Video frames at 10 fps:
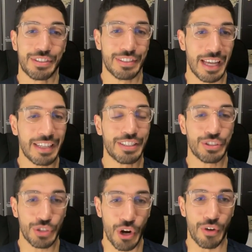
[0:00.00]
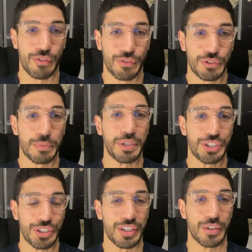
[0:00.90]
They deserve to be
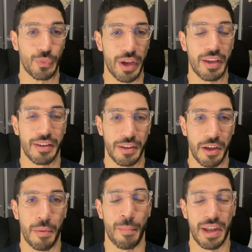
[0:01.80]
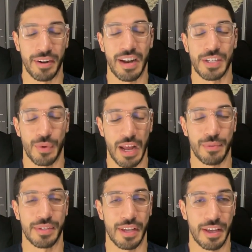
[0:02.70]
treated way better. That's what I
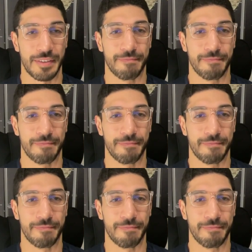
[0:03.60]
would say.